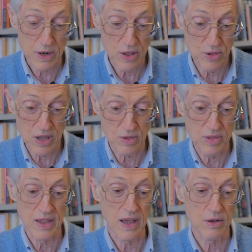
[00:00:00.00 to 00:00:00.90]
but I think
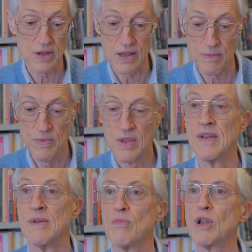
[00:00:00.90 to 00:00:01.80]
that
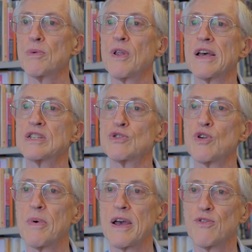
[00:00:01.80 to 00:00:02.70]
multiplying
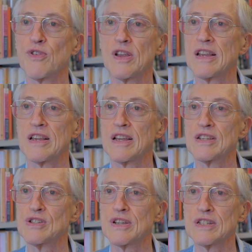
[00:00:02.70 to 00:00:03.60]
zero by infinity
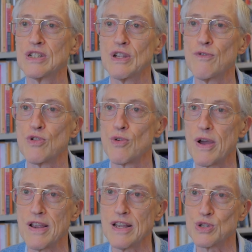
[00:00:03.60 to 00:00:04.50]
doesn't give you the
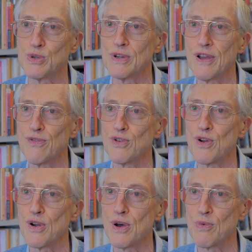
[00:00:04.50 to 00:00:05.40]
right answer if you
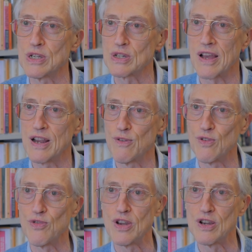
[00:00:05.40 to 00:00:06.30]
don't know which kind of
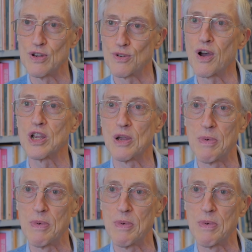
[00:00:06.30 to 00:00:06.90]
infinity you're talking